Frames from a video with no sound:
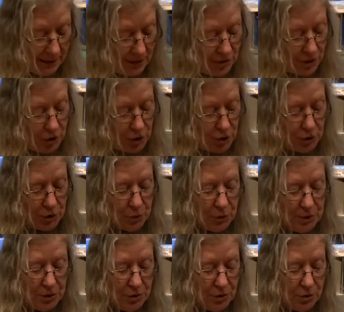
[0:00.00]
So you just
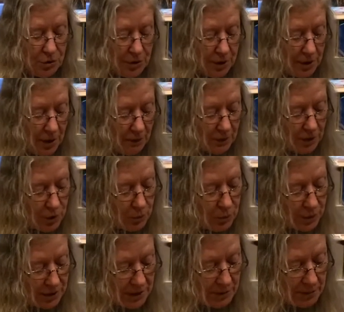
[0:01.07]
want to turn it over and you
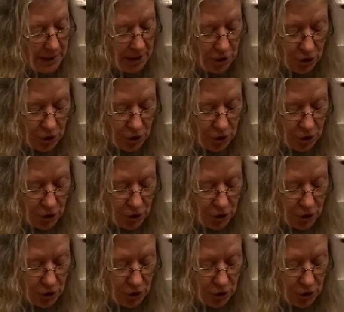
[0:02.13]
want to make